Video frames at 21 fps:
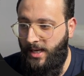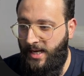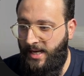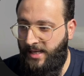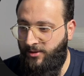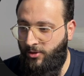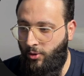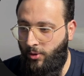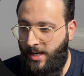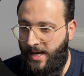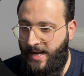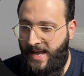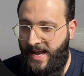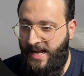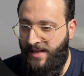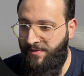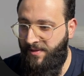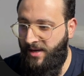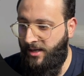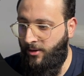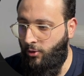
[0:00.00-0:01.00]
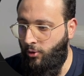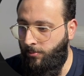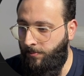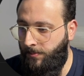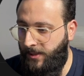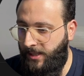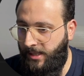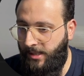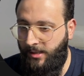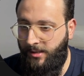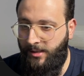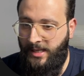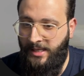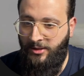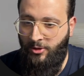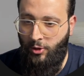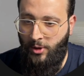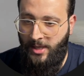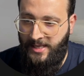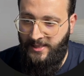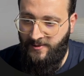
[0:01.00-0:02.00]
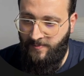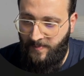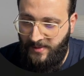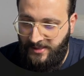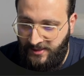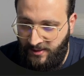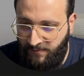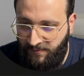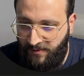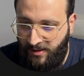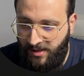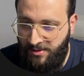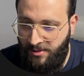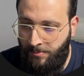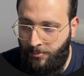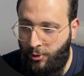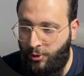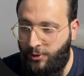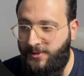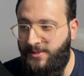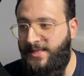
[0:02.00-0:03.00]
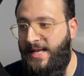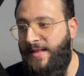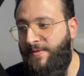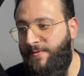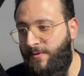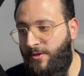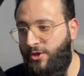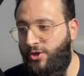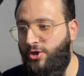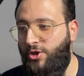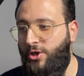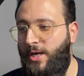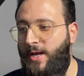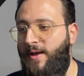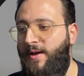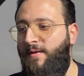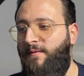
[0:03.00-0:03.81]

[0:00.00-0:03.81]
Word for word: and you can add the group here and you can specify the percentage